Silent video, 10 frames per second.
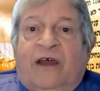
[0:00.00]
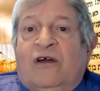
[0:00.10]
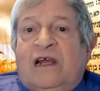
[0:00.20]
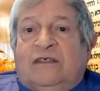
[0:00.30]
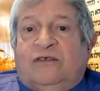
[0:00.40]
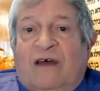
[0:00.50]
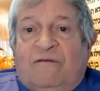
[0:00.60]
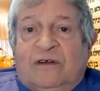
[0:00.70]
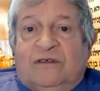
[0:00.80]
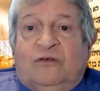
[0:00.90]
The earliest
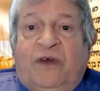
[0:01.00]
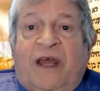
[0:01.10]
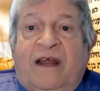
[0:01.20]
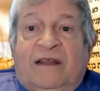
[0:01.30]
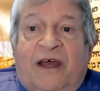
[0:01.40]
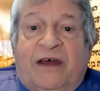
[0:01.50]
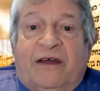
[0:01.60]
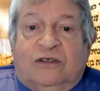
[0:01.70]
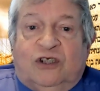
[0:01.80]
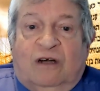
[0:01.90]
reference to eating
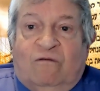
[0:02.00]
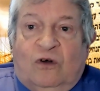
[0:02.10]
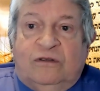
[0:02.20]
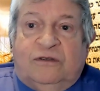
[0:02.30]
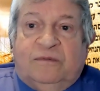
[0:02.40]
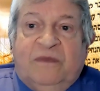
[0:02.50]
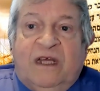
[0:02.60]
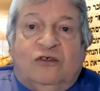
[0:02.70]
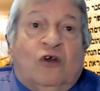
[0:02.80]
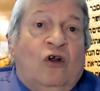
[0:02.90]
dairy on Shavuot
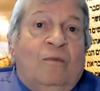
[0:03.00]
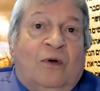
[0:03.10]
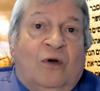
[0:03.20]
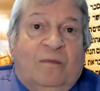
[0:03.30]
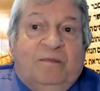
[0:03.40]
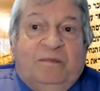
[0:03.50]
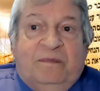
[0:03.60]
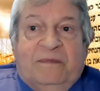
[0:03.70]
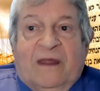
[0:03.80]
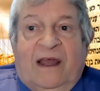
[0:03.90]
is Kol Bo,
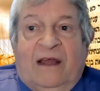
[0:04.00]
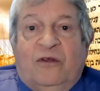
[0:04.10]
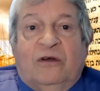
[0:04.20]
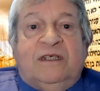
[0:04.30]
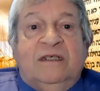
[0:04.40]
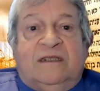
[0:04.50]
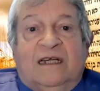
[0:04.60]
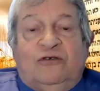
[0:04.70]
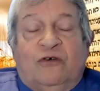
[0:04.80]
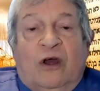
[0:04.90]
a 13th
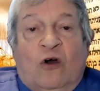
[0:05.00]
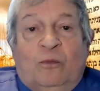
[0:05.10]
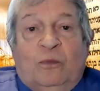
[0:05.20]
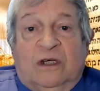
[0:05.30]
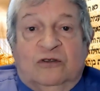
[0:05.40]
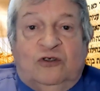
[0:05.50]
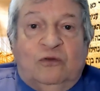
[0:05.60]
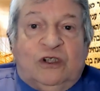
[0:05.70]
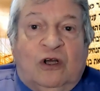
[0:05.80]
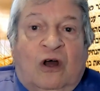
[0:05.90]
century opus on
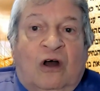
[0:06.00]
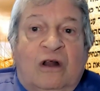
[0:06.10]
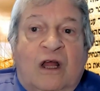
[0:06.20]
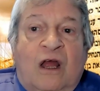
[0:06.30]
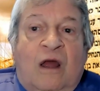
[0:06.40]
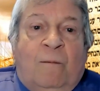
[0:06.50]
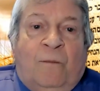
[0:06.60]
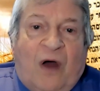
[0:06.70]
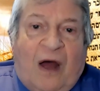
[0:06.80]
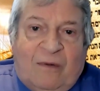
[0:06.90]
Jewish law,
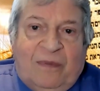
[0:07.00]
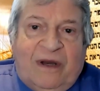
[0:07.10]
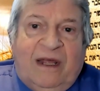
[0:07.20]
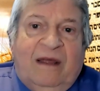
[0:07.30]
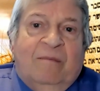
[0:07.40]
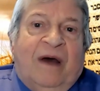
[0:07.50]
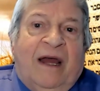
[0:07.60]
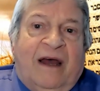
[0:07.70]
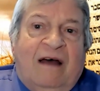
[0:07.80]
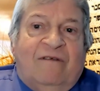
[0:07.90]
probably
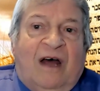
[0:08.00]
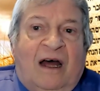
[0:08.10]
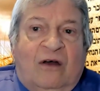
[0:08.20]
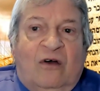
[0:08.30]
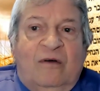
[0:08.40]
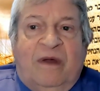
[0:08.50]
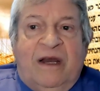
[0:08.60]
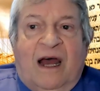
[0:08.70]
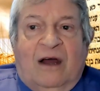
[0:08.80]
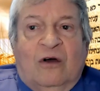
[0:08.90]
by Rav Aharon
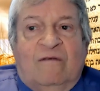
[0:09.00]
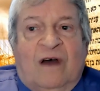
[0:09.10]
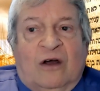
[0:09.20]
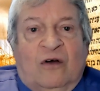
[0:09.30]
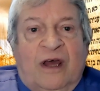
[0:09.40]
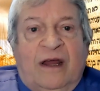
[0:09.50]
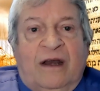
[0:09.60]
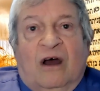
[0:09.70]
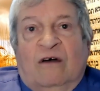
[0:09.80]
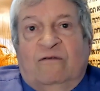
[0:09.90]
ben Yaakov
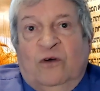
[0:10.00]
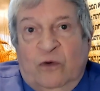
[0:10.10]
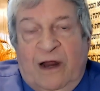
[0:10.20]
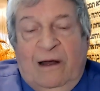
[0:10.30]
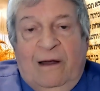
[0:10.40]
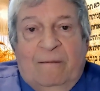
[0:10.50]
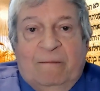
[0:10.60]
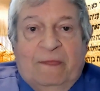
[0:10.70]
HaKohen of Lunel.